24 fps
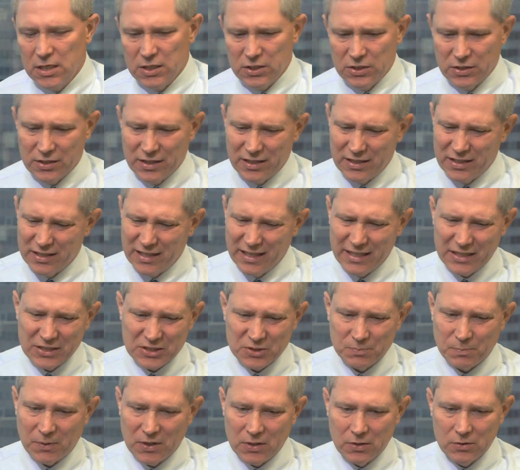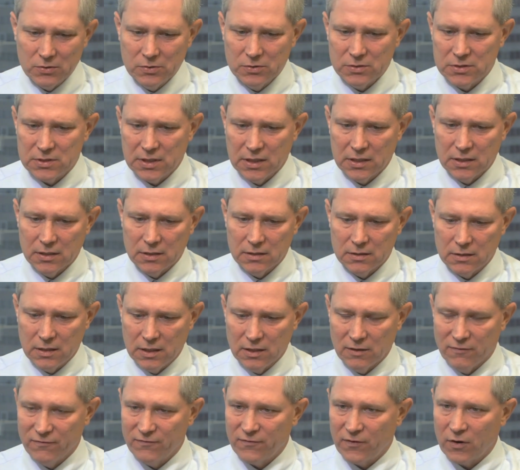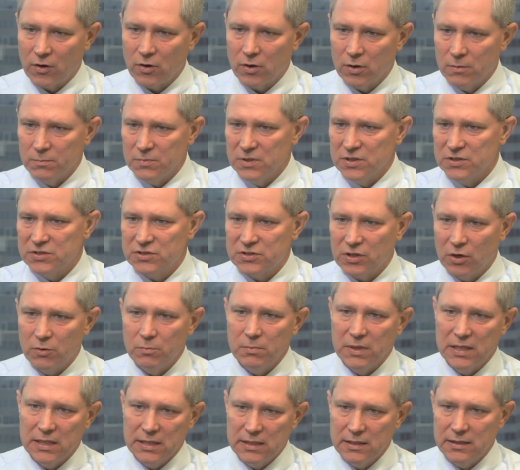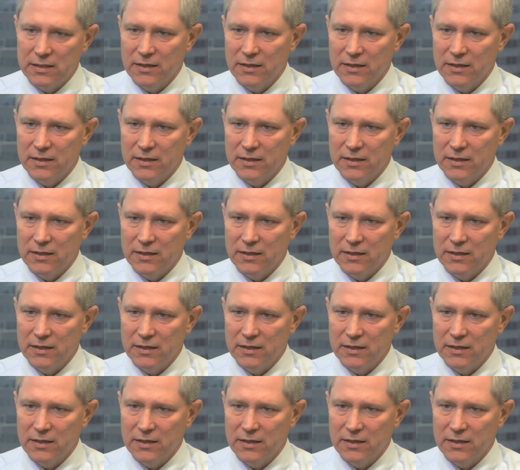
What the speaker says: You get exposed in a firm to so many